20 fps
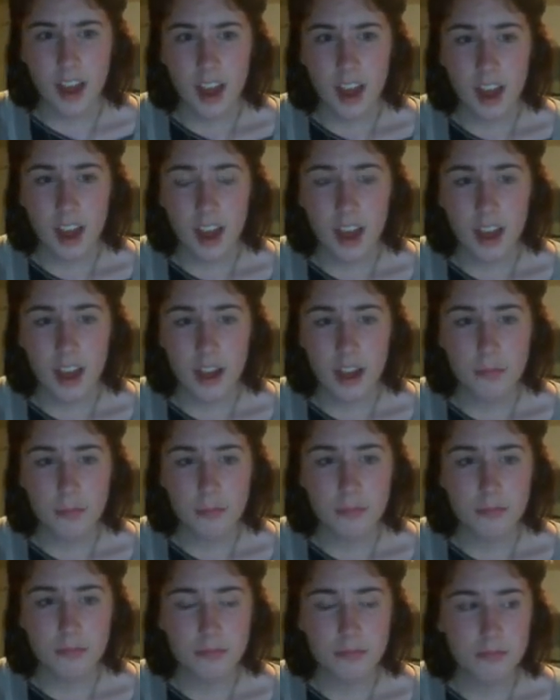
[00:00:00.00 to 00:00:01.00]

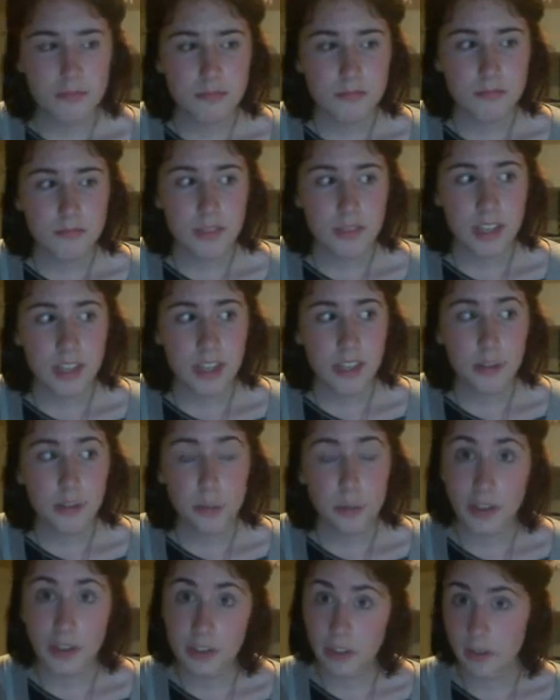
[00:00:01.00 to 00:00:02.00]
Um,
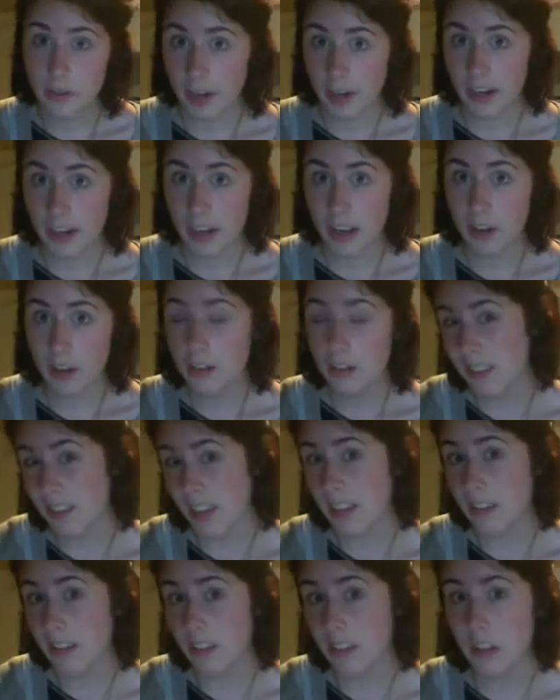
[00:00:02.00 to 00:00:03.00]
it's winter right now,
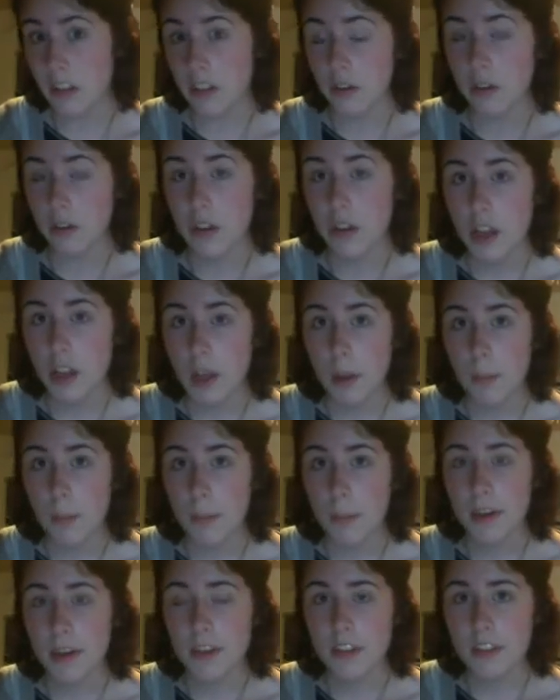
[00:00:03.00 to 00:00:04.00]
that's new,
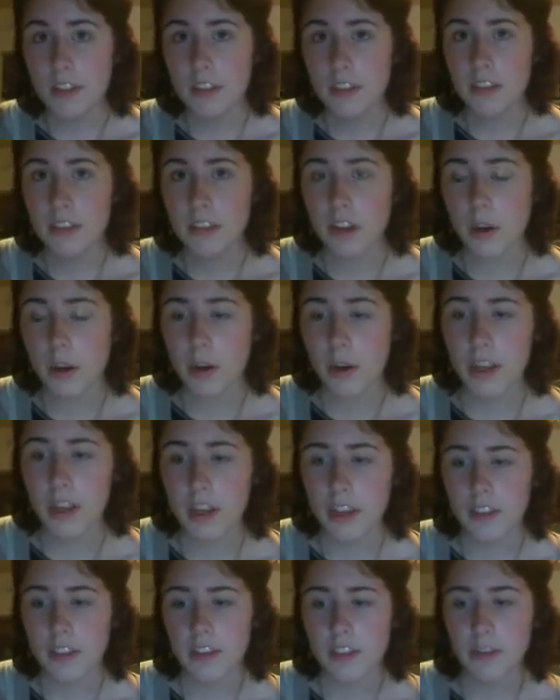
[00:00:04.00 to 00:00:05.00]
but it isn't
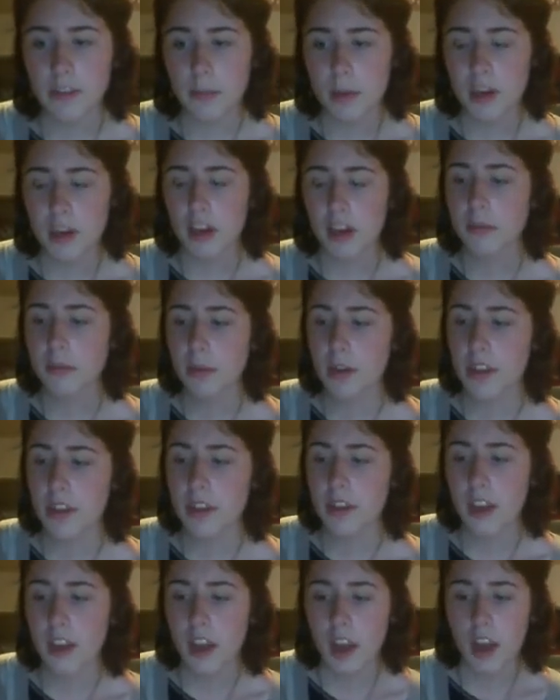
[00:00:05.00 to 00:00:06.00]
snowing, and that's a bit
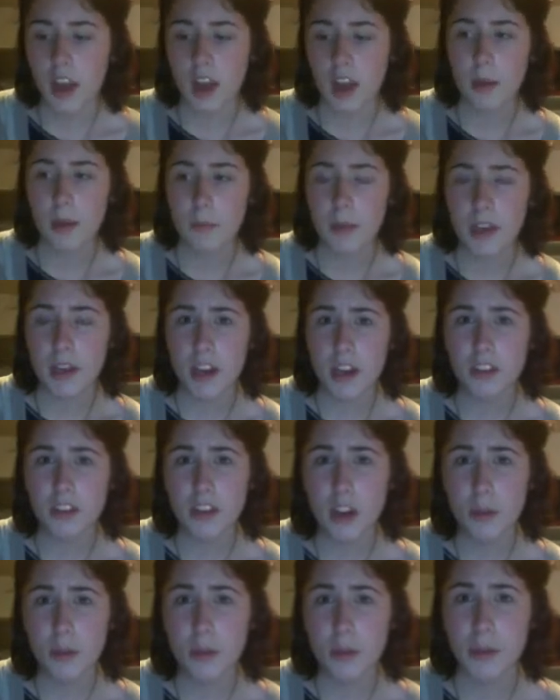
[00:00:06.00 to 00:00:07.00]
off-putting. Um, in
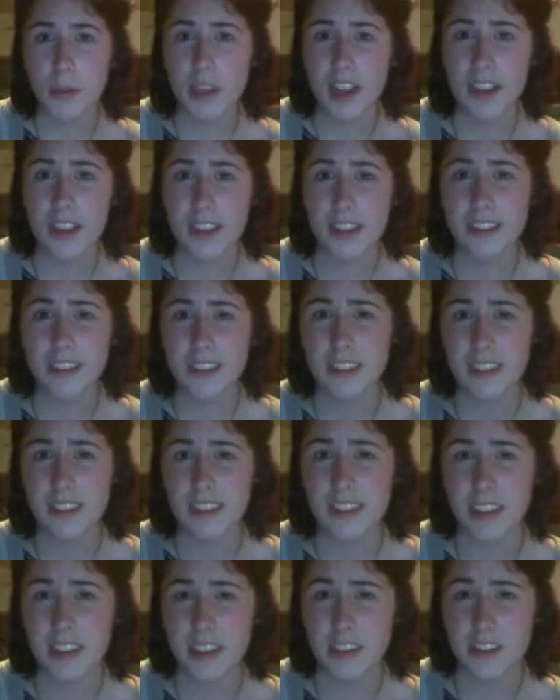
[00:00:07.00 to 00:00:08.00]
October we got like
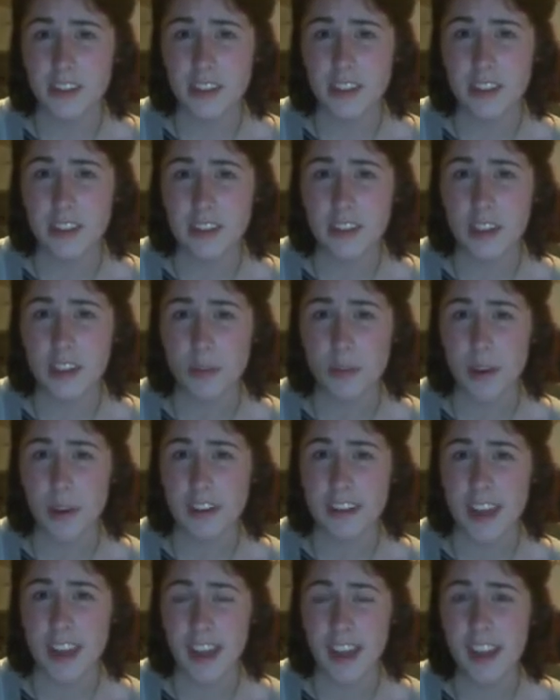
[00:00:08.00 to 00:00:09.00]
sixteen inches in
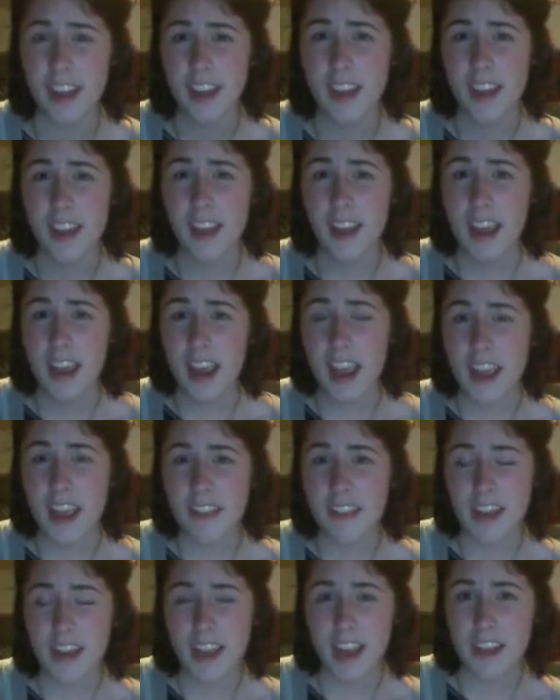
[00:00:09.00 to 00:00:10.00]
one day,
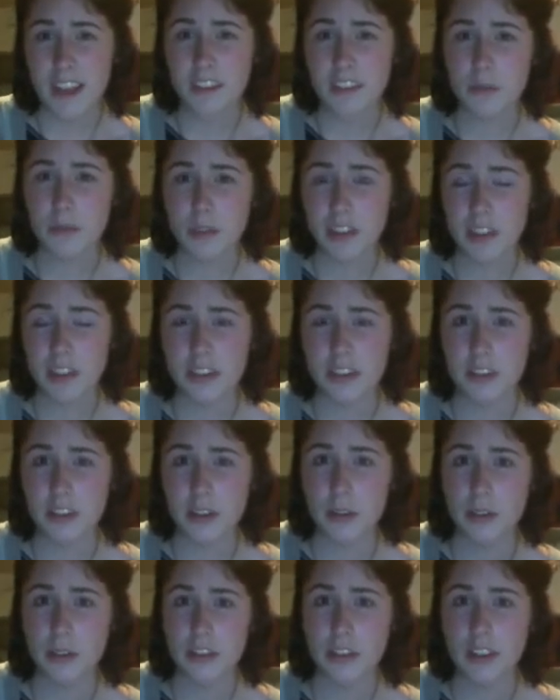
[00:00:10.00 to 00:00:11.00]
and then it hasn't really
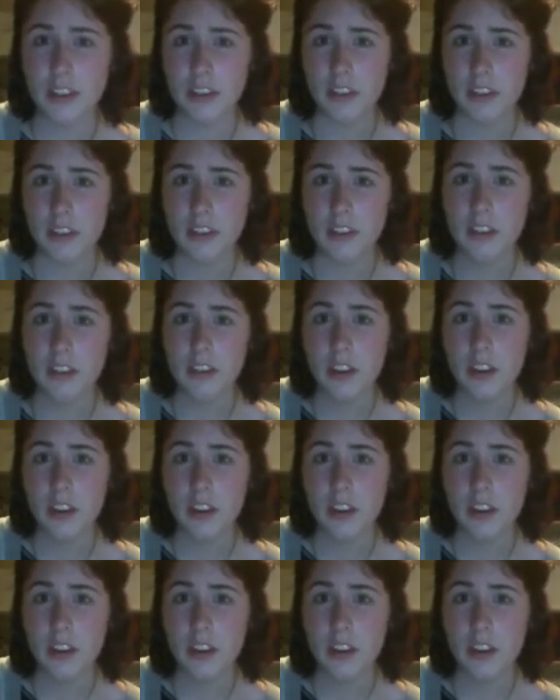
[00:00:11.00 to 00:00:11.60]
snowed since.